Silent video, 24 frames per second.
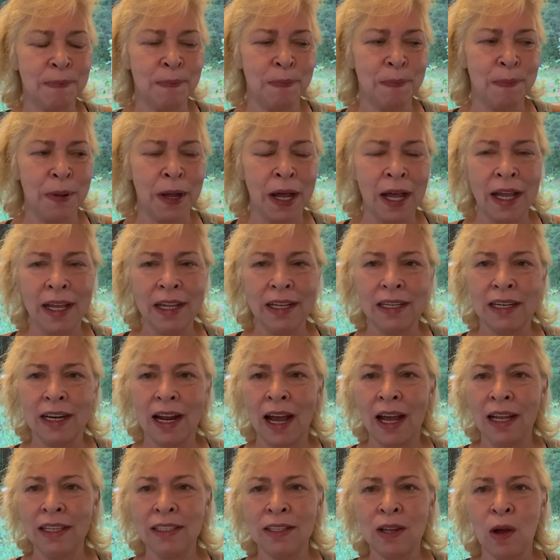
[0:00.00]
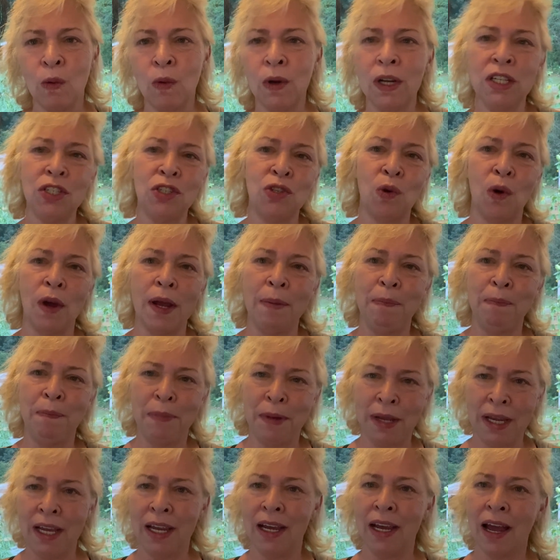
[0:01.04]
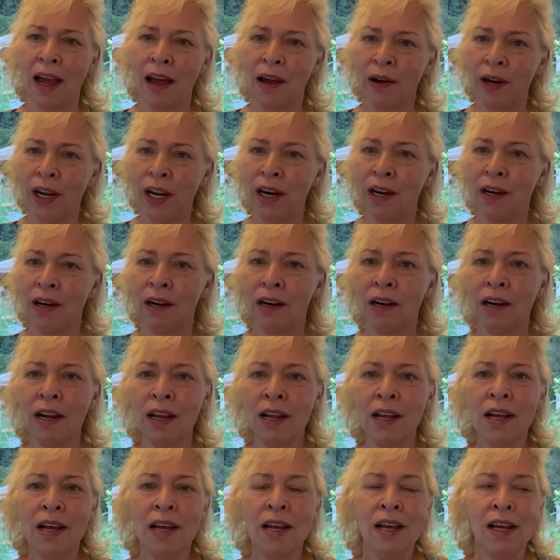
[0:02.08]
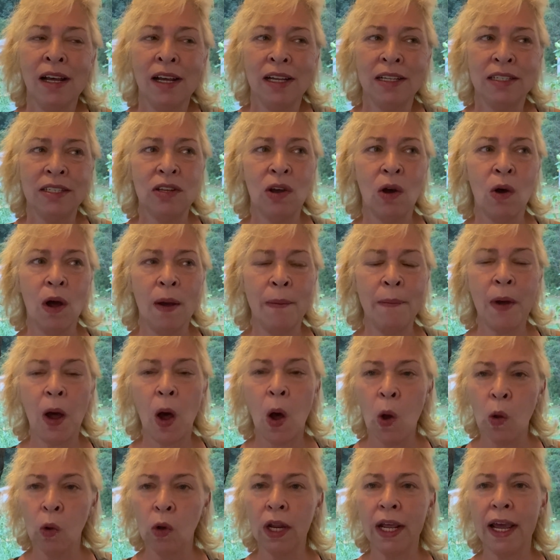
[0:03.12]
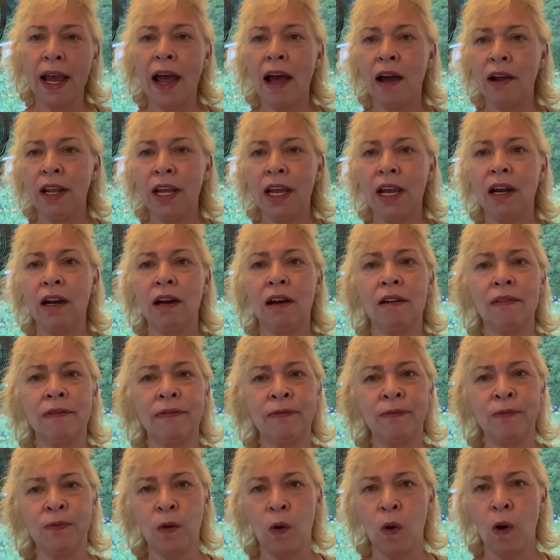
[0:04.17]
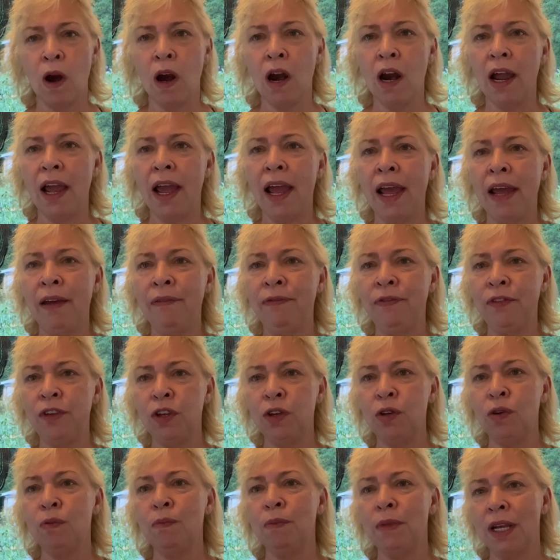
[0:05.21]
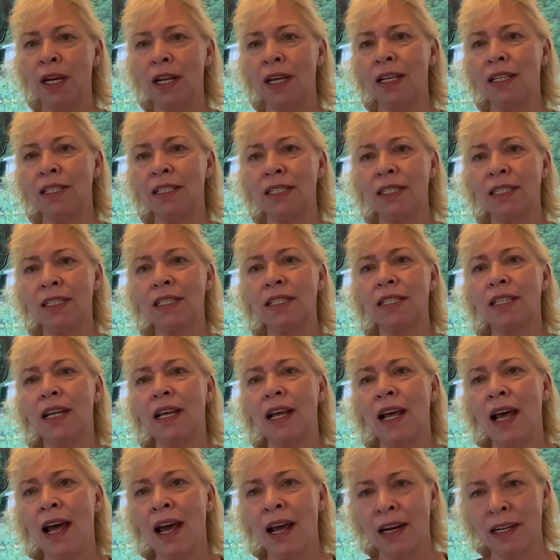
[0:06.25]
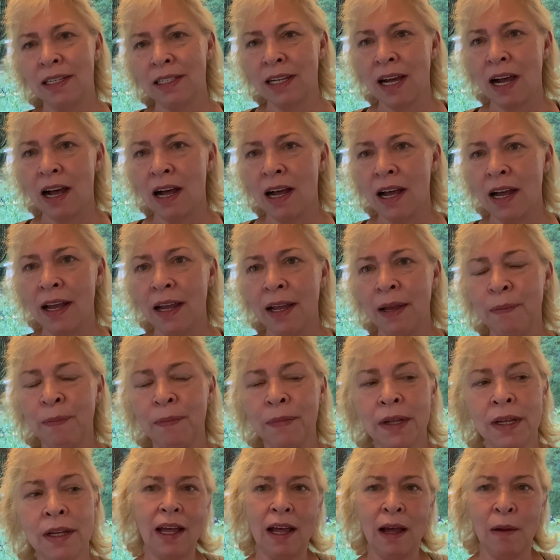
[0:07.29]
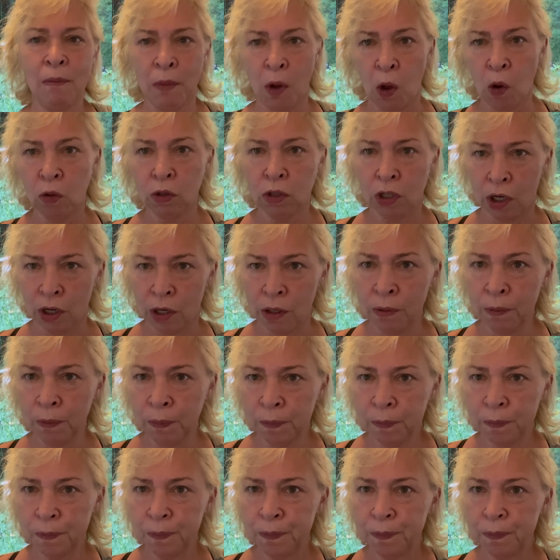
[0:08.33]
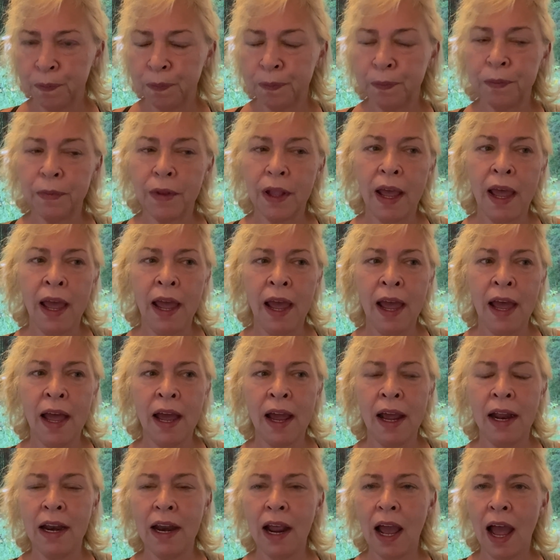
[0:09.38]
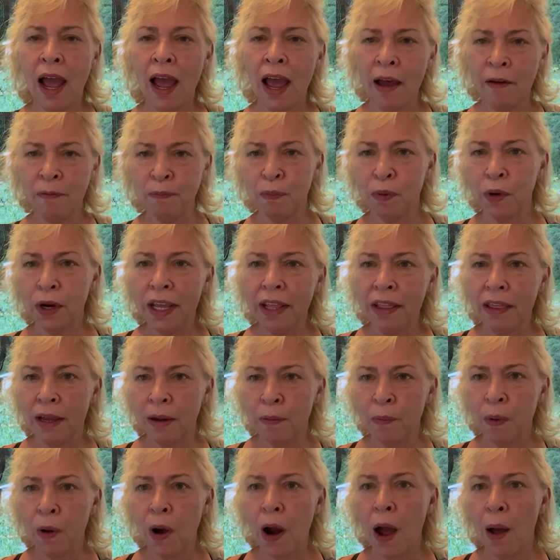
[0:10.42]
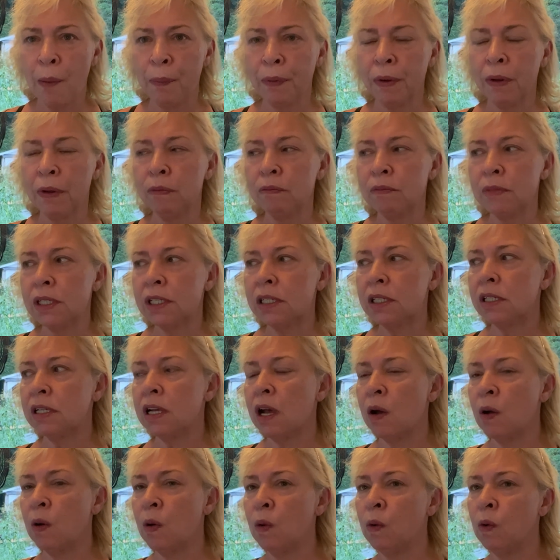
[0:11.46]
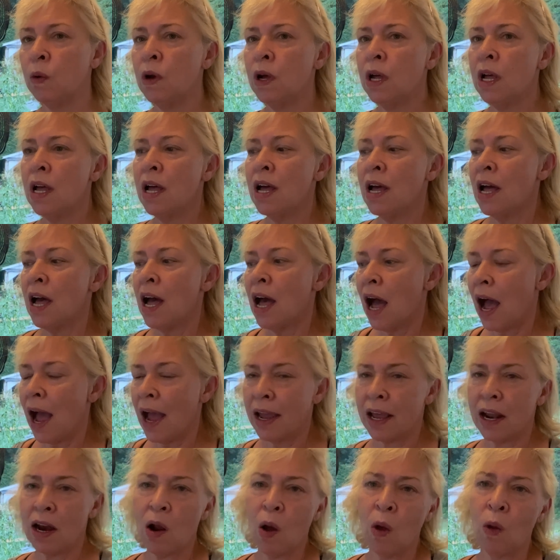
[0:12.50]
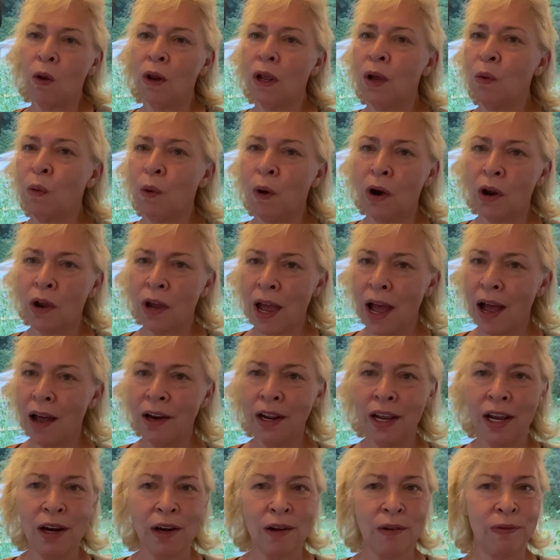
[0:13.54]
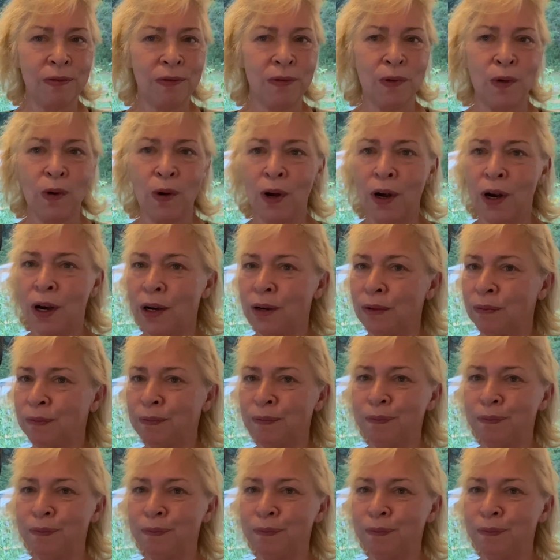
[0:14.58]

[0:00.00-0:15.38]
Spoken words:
but I don't enjoy being out here. So I'm only out here for a few minutes at a time. I'm older and I have breathing problems, so I can only work out here for